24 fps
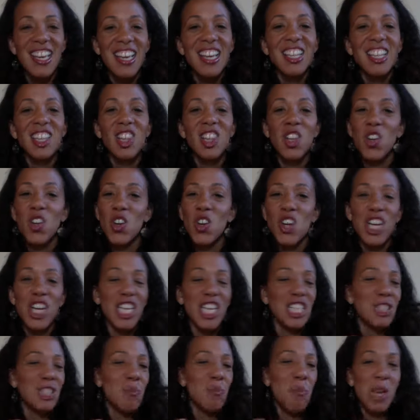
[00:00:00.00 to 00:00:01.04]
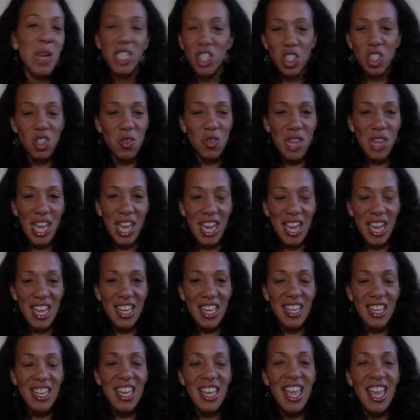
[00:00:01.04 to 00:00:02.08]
learn as much as you can.